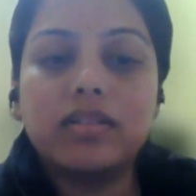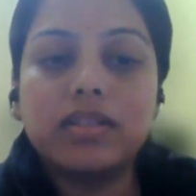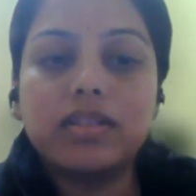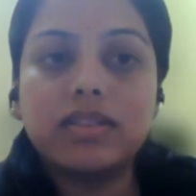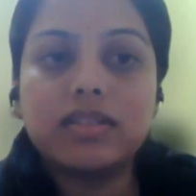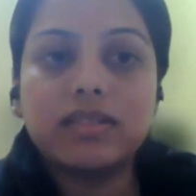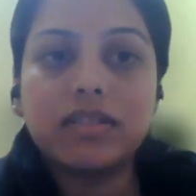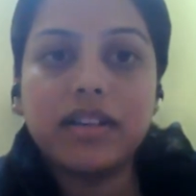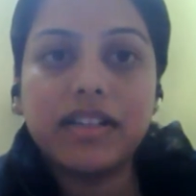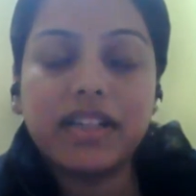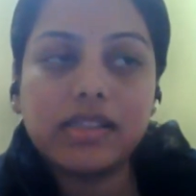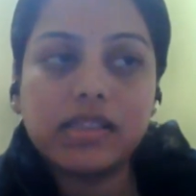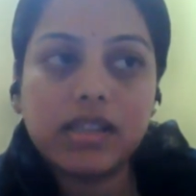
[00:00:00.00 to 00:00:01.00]
So it
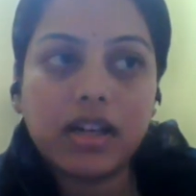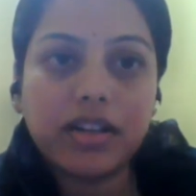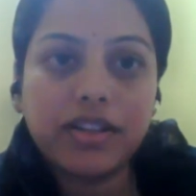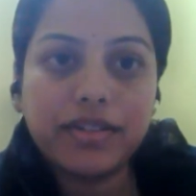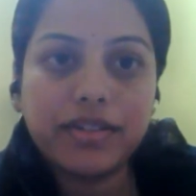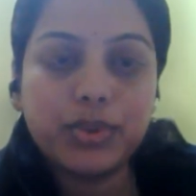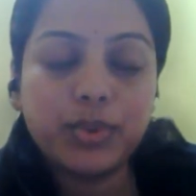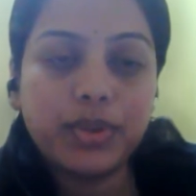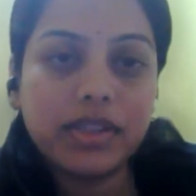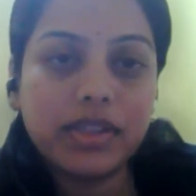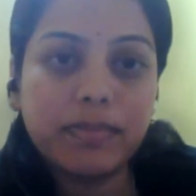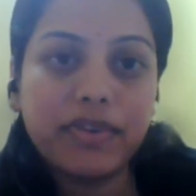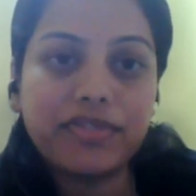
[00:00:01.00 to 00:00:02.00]
has started 2
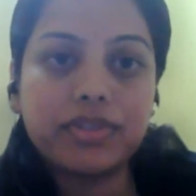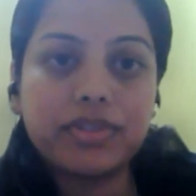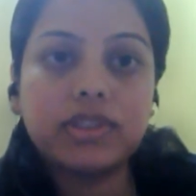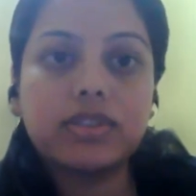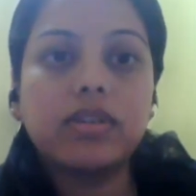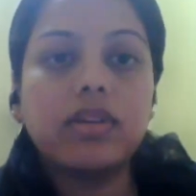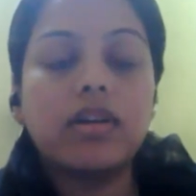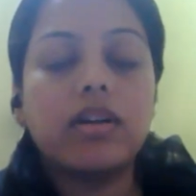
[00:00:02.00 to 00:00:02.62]
years before, sir.